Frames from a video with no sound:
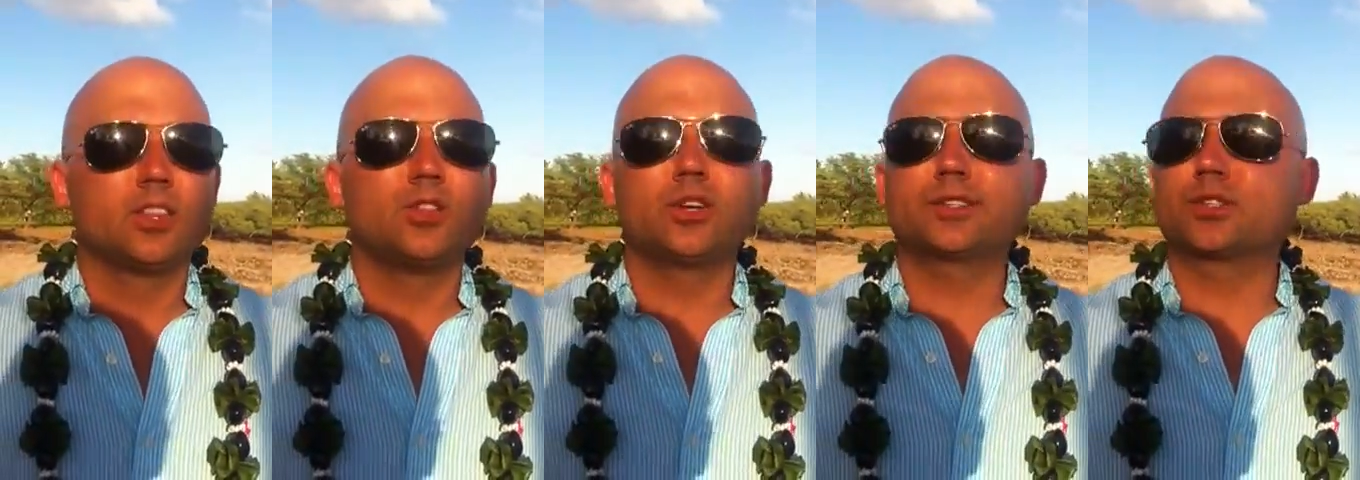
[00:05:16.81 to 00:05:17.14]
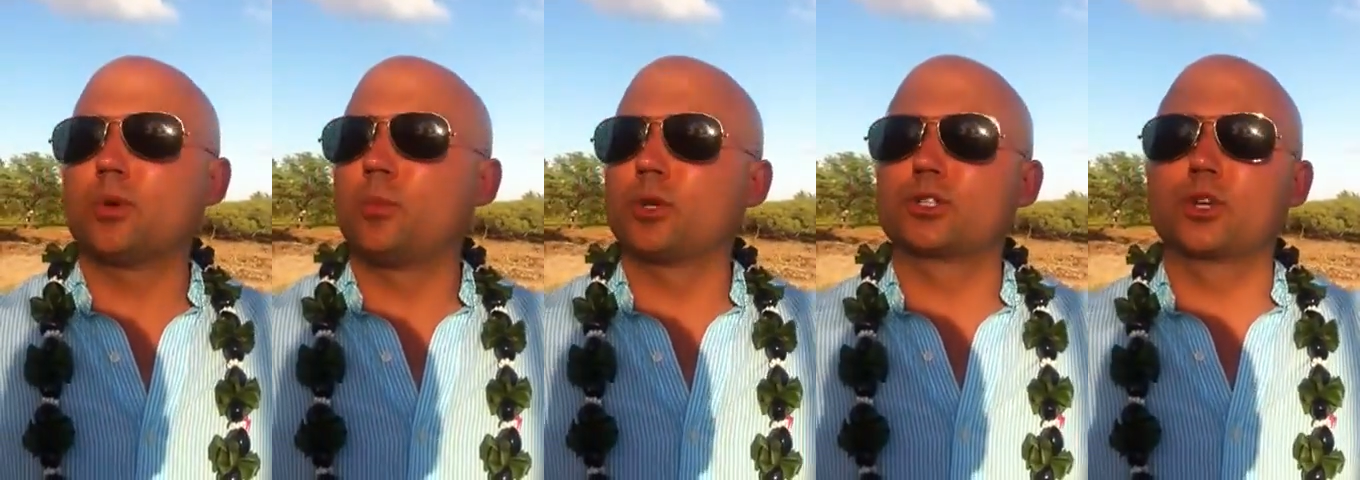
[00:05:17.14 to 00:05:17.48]
There's
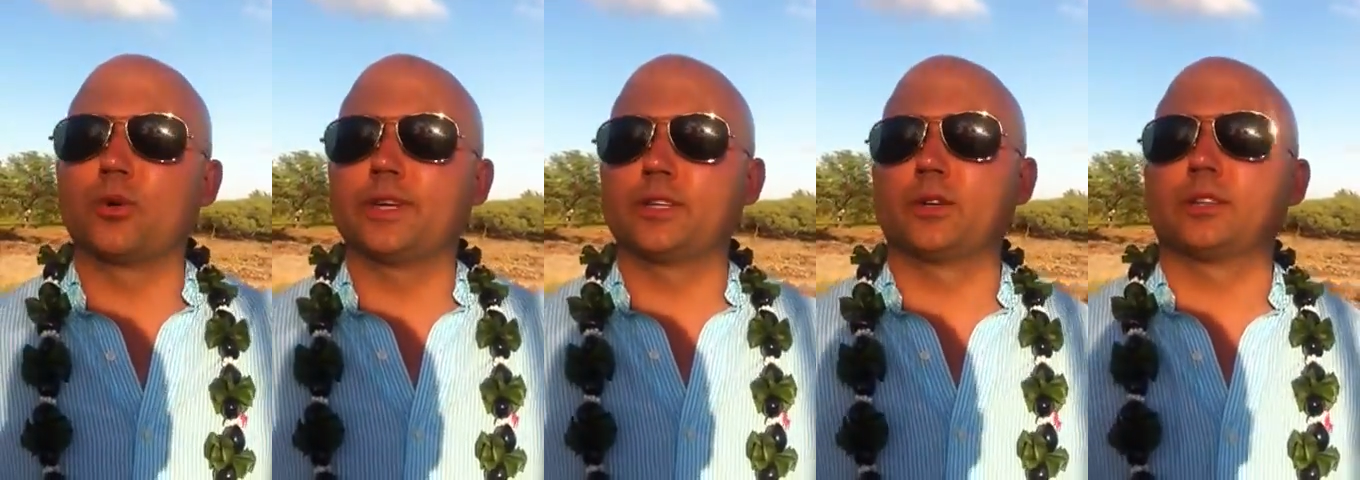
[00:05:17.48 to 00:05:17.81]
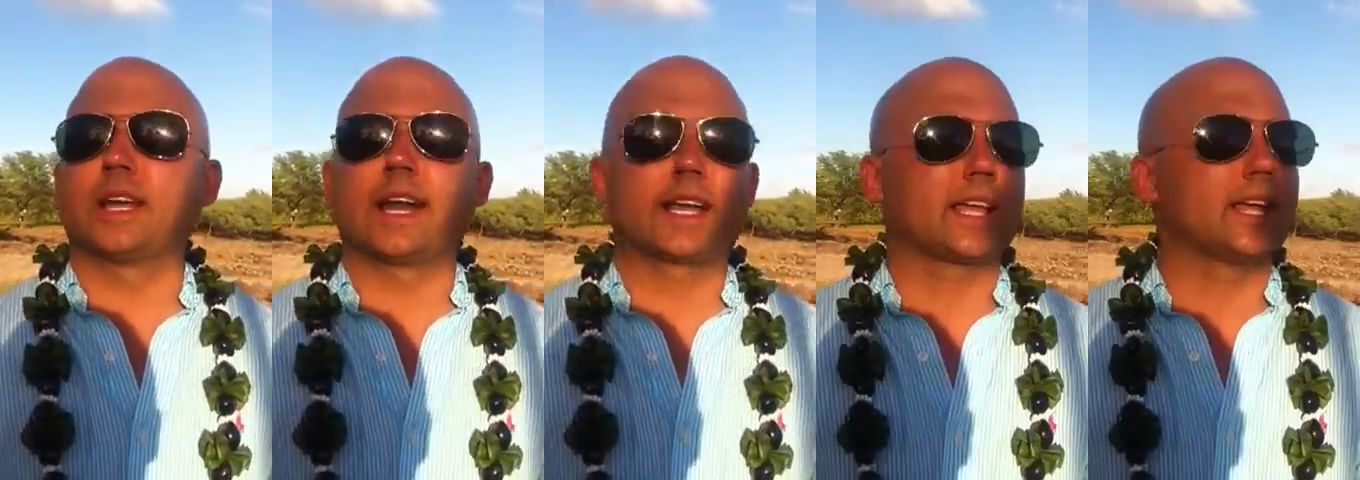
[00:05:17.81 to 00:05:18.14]
so much going
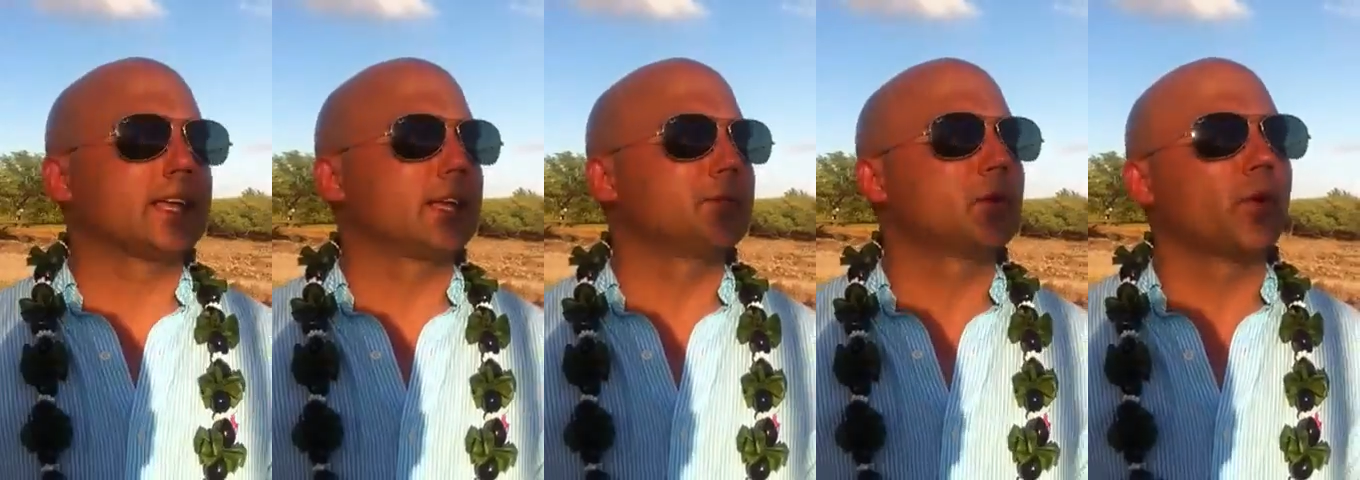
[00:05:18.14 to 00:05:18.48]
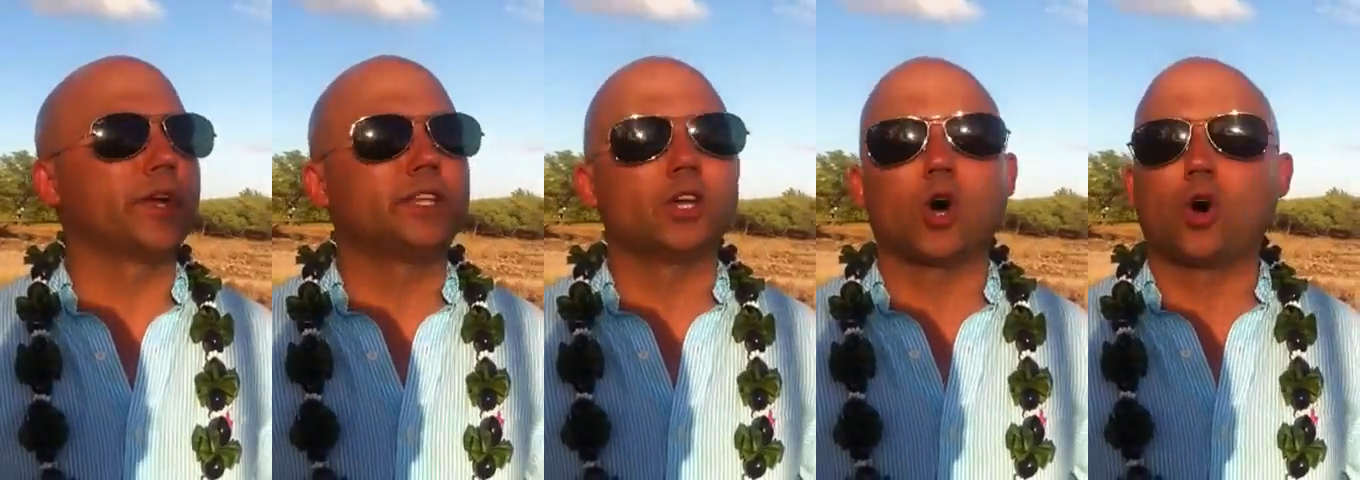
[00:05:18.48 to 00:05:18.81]
on that I can keep
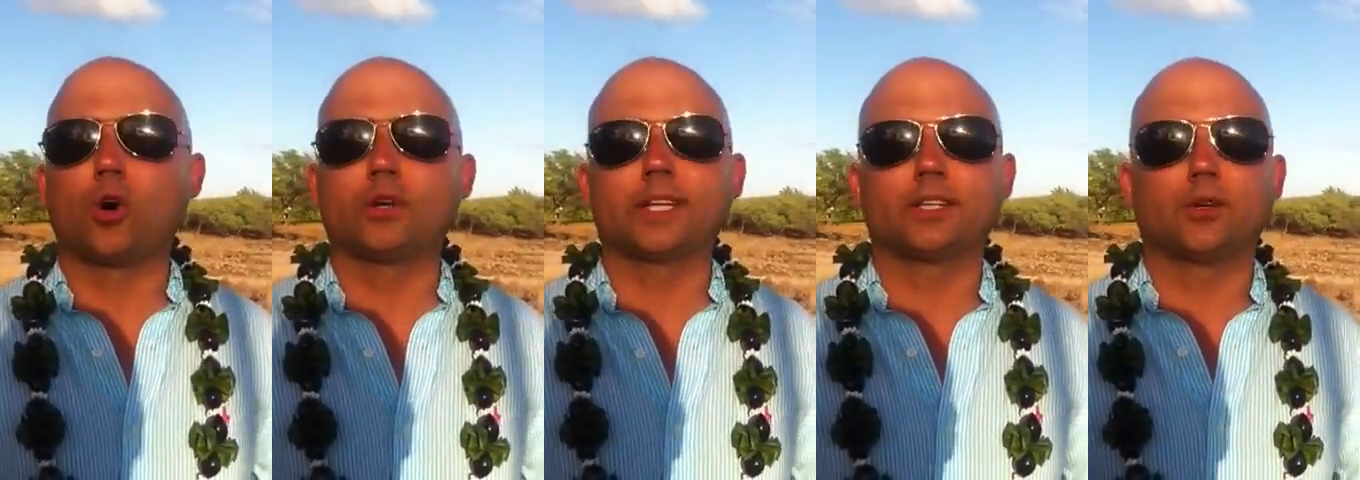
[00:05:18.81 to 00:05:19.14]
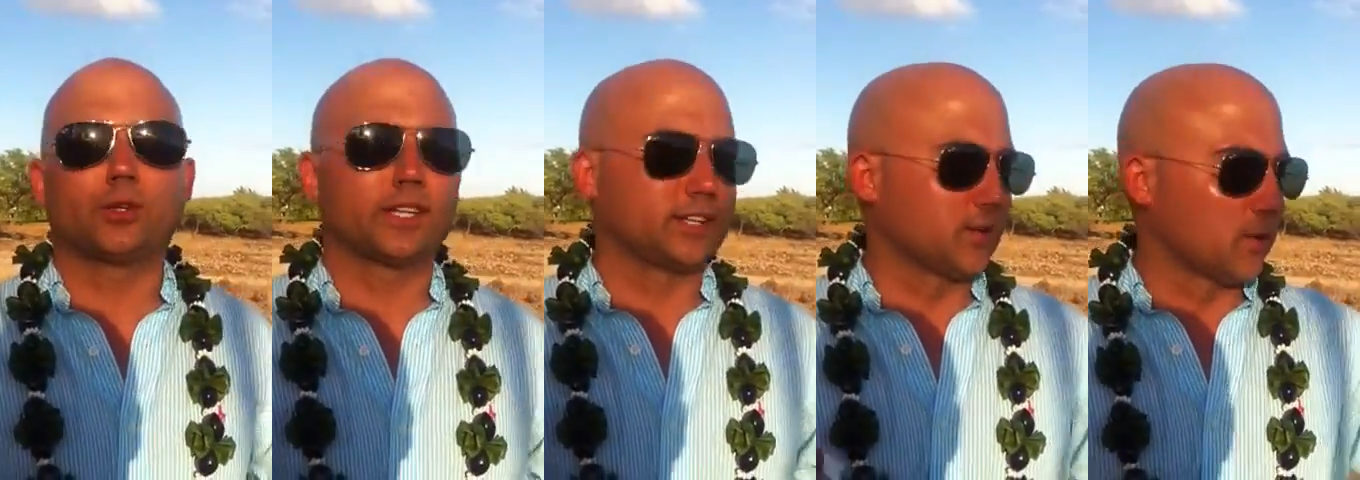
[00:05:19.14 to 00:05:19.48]
going on and
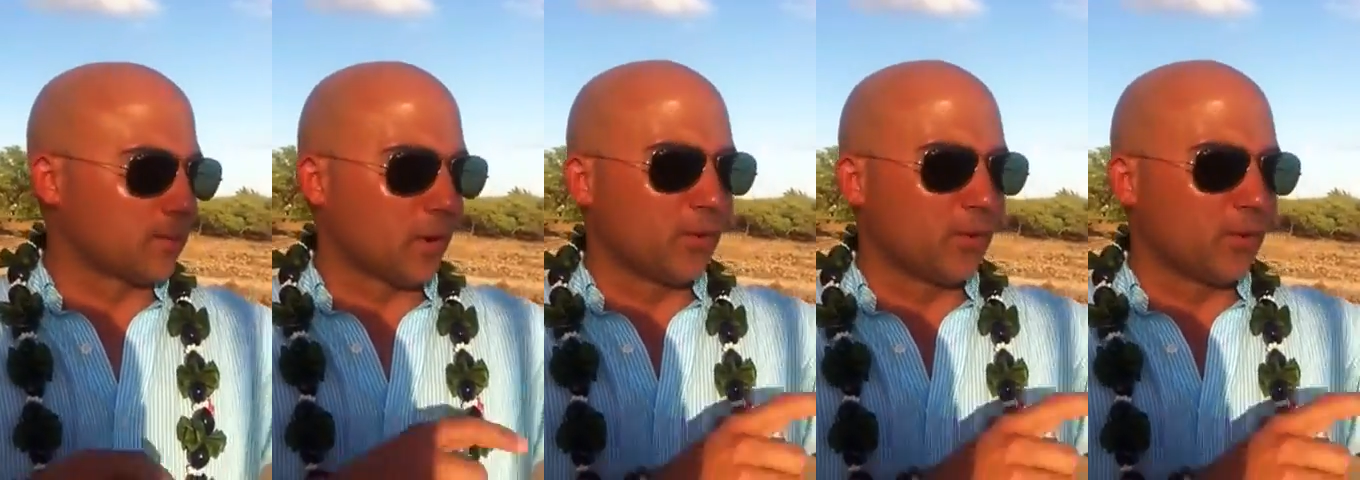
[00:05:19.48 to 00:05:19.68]
on and on,